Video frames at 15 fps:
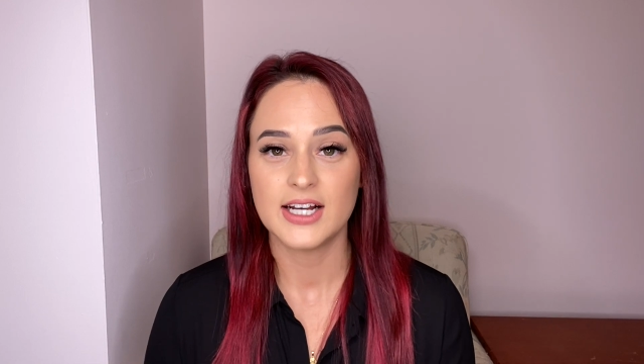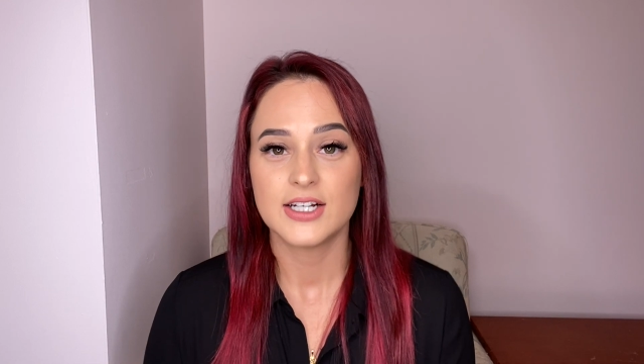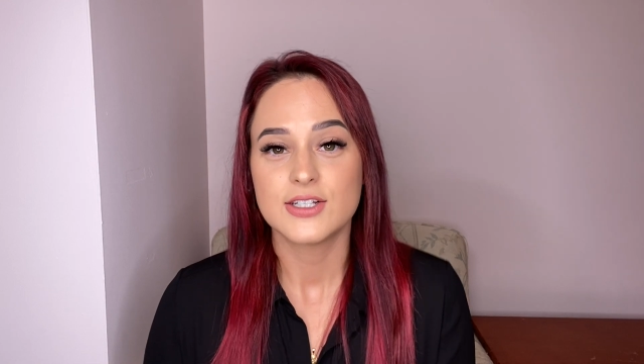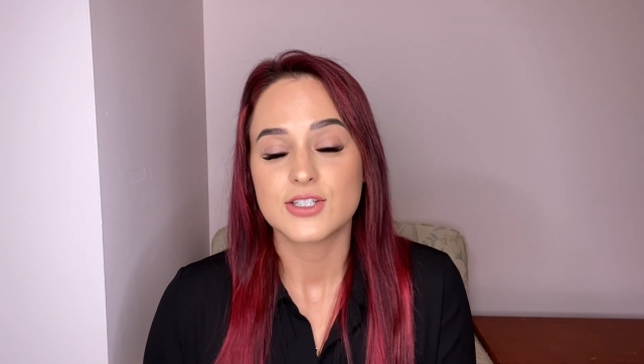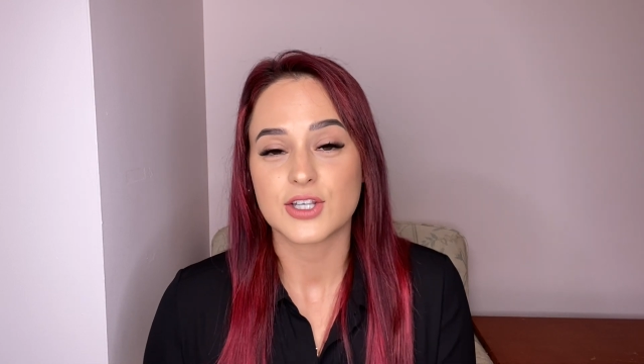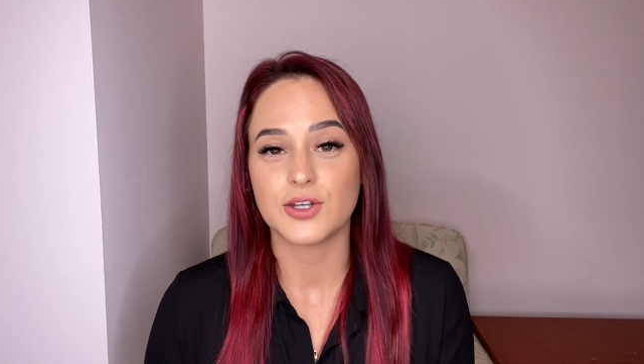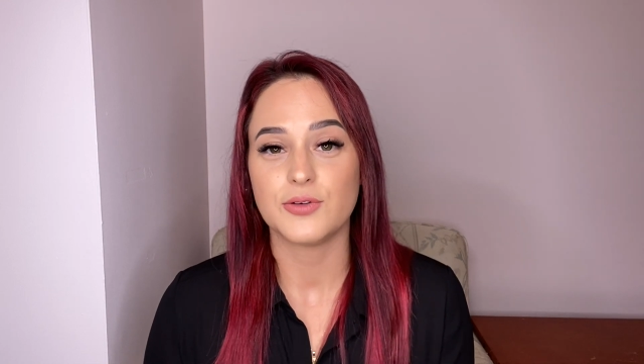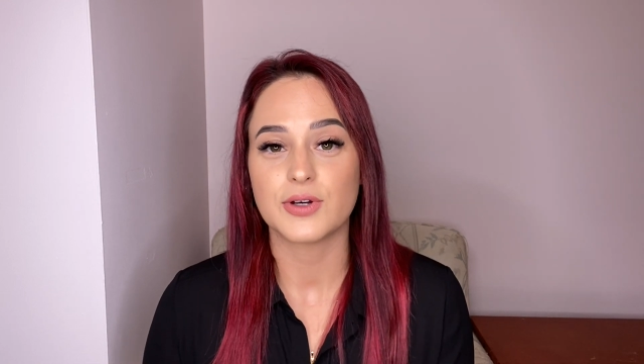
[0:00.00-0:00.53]

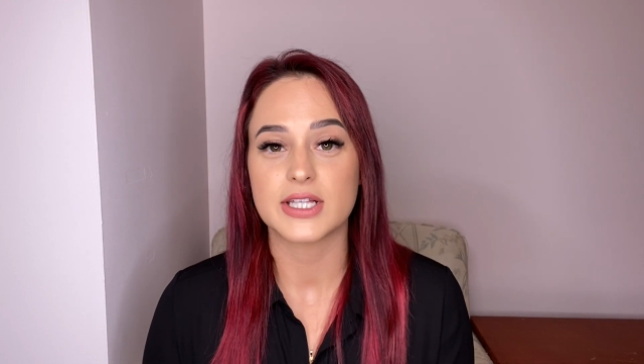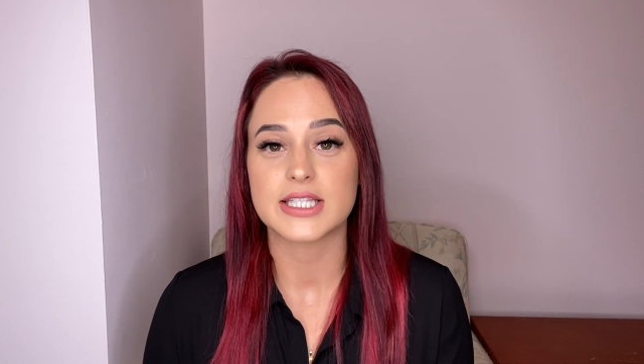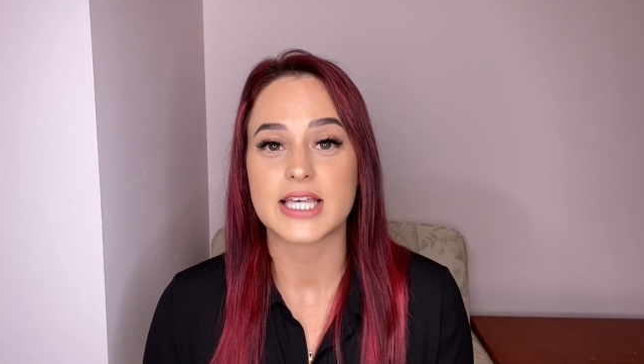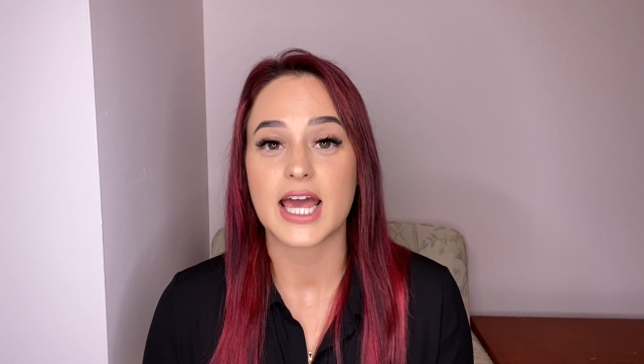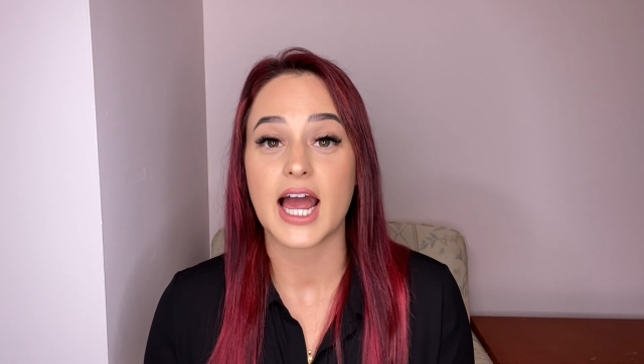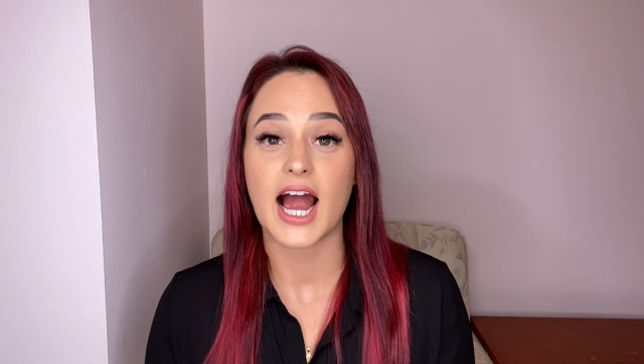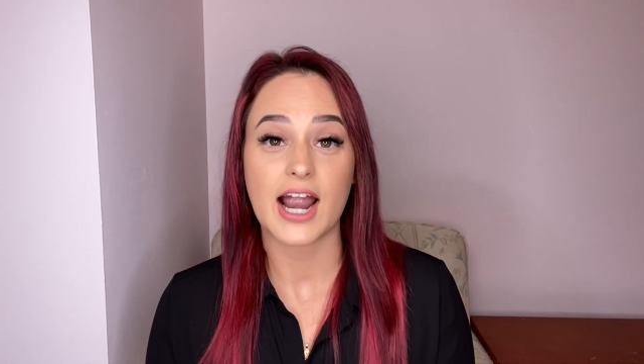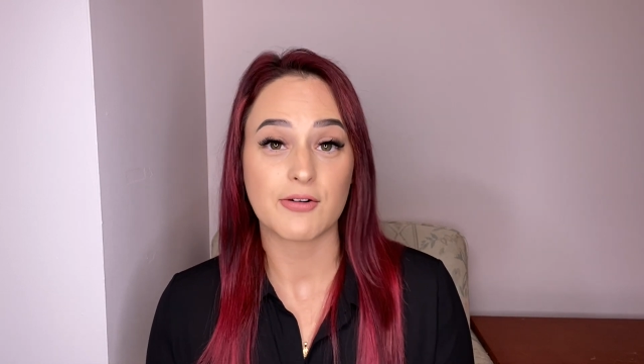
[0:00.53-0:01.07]
So you could
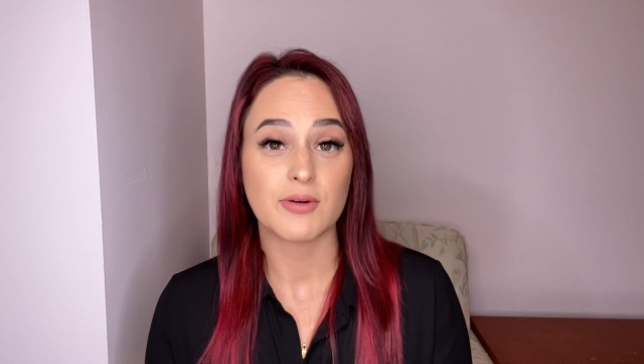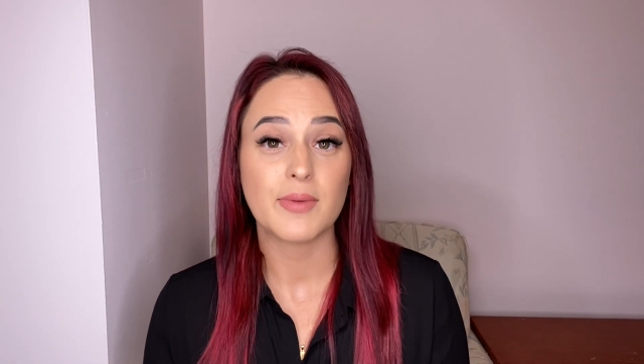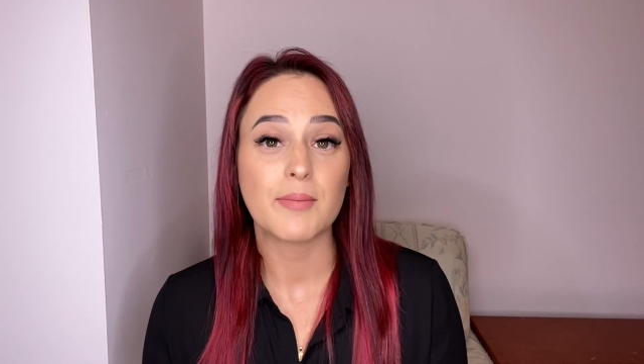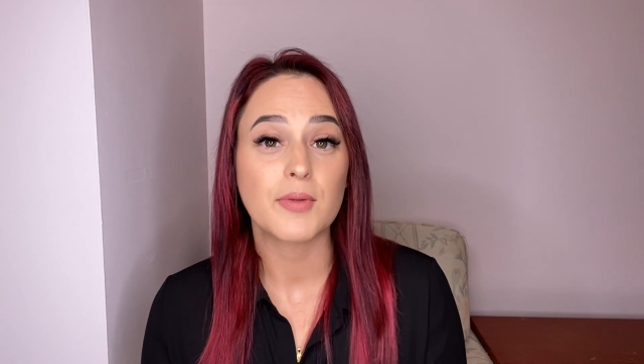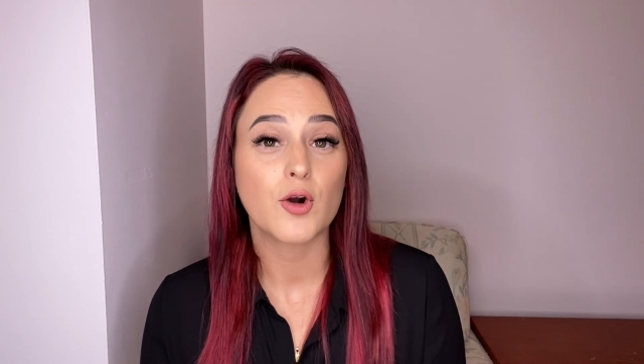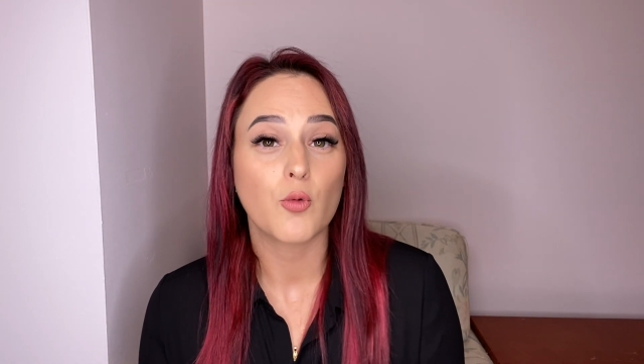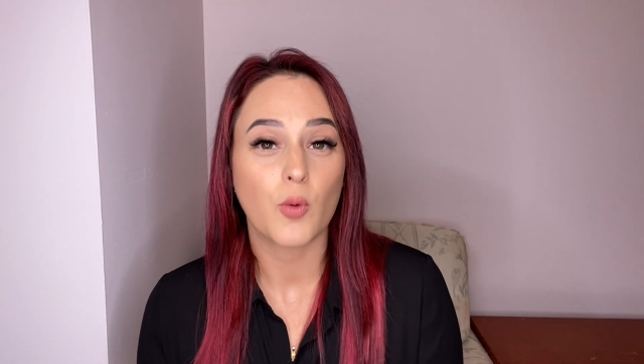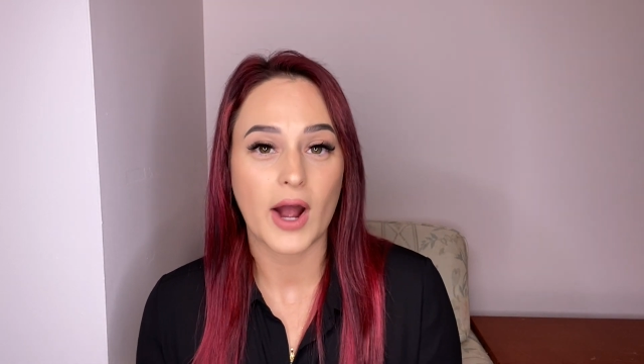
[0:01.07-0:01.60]
say, I
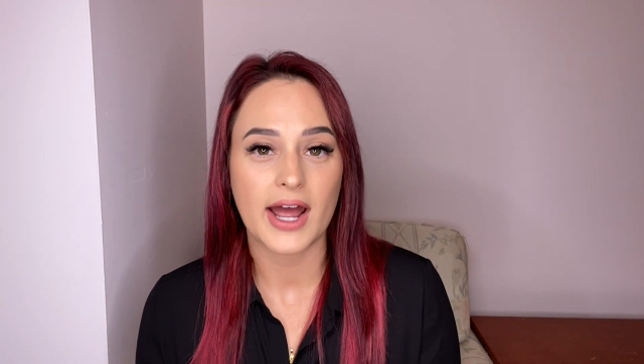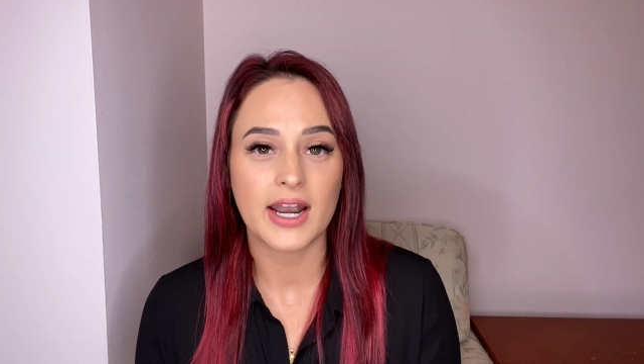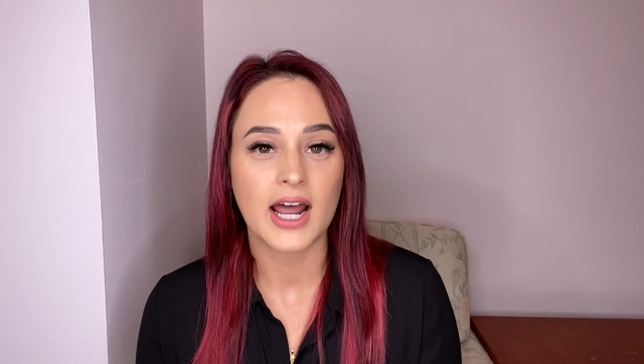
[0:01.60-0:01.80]
remember when